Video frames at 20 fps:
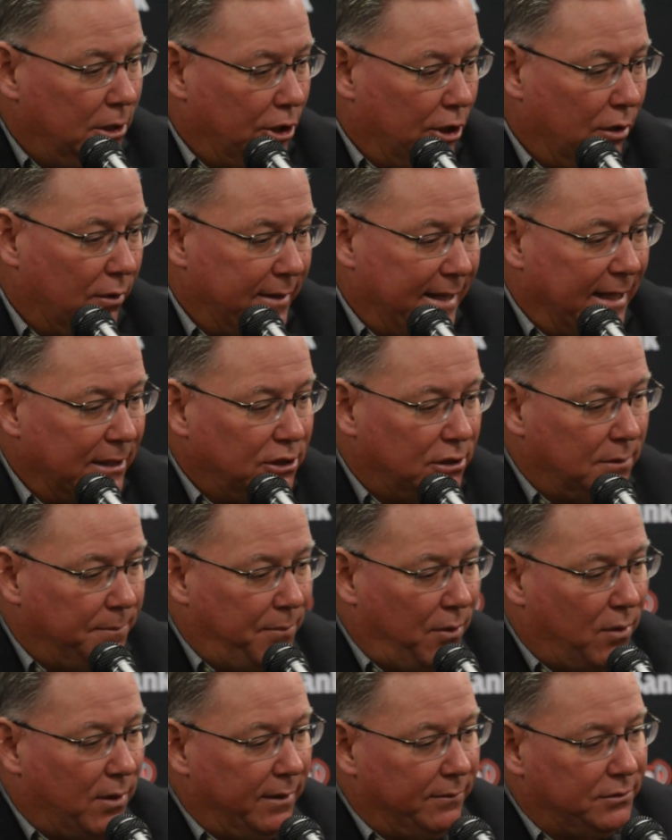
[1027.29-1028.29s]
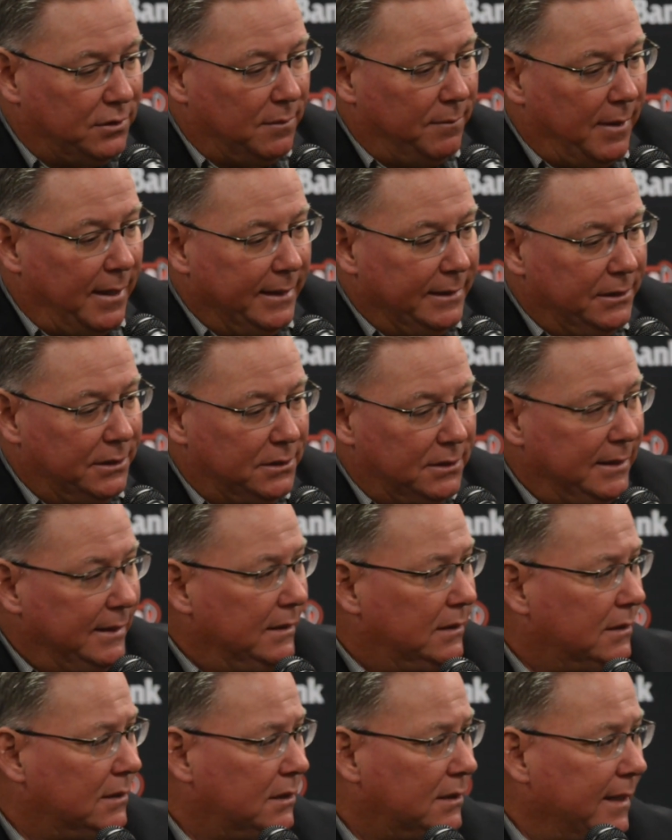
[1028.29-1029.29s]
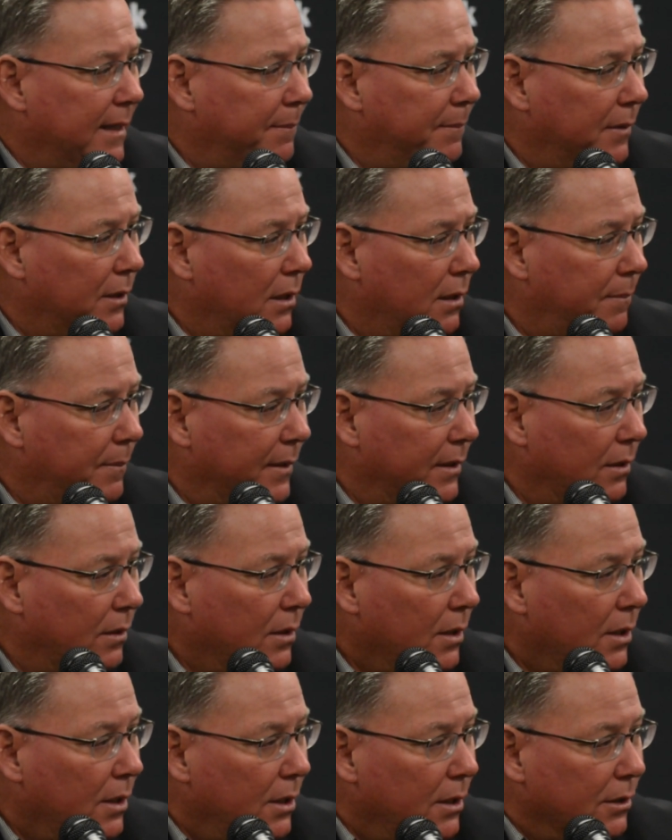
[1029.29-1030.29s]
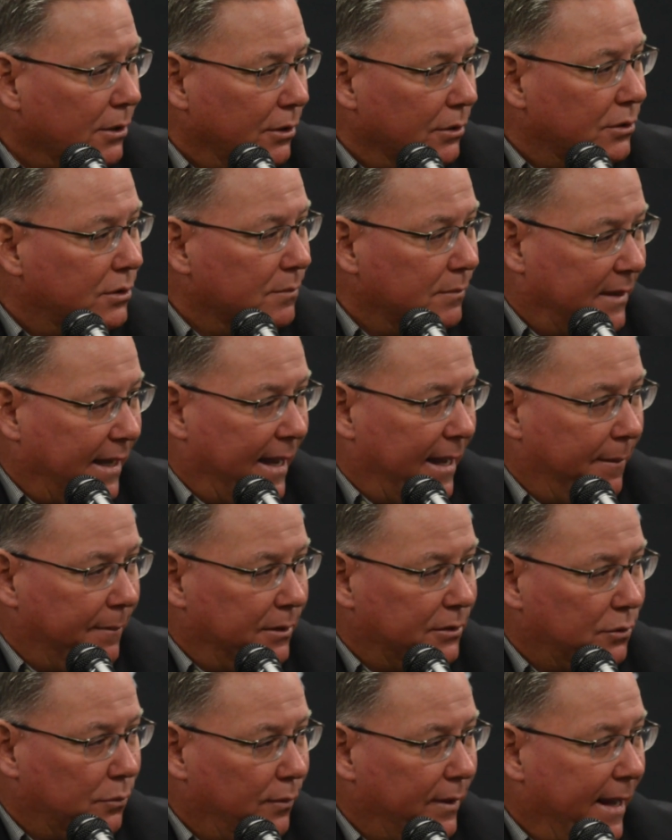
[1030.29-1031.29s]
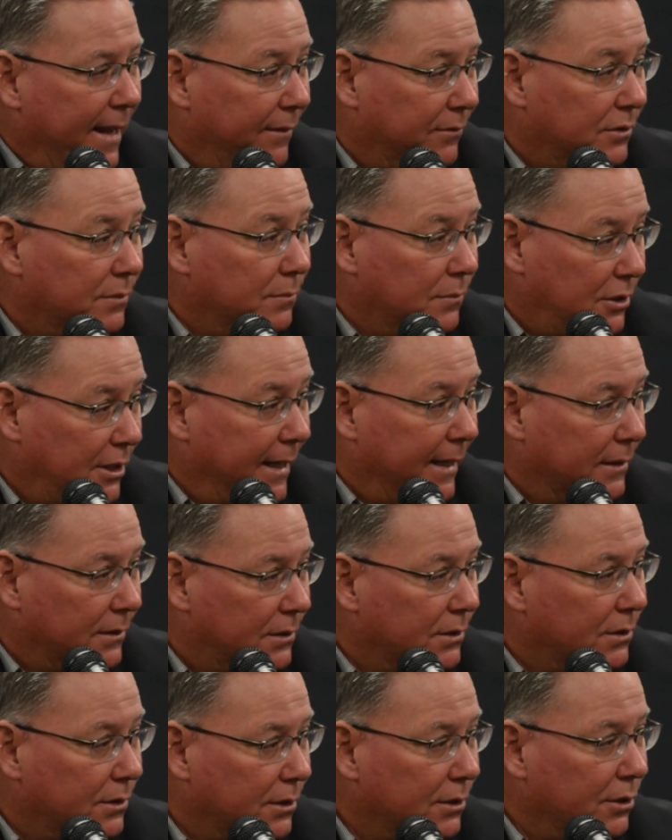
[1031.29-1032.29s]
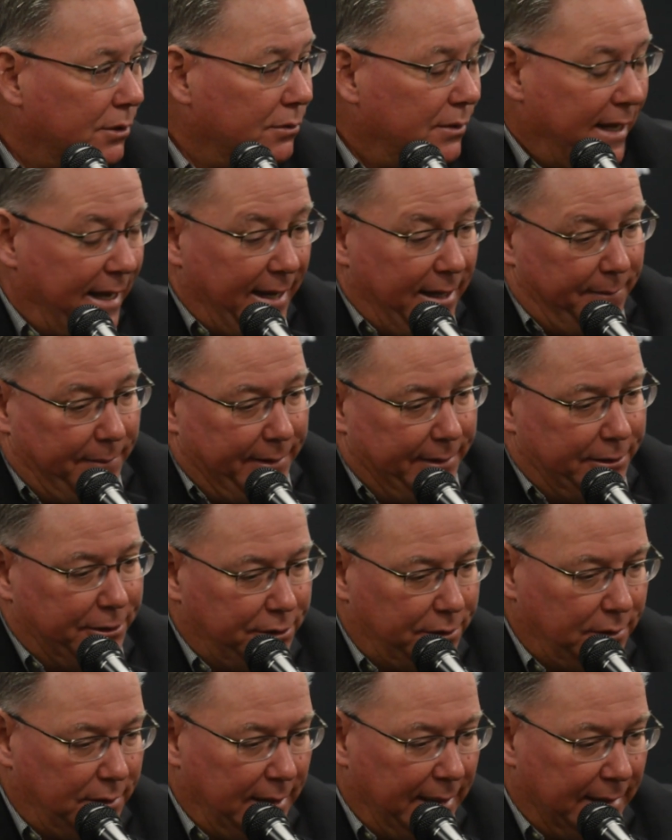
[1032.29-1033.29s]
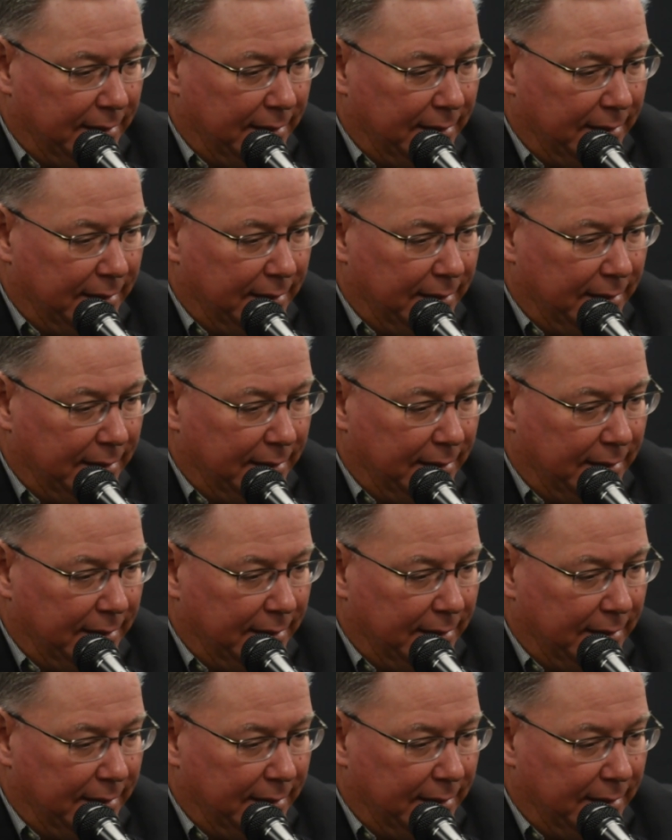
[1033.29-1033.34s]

You know, and that's the part of somebody just needs to step up and do some damage, and we have some chances to do damage.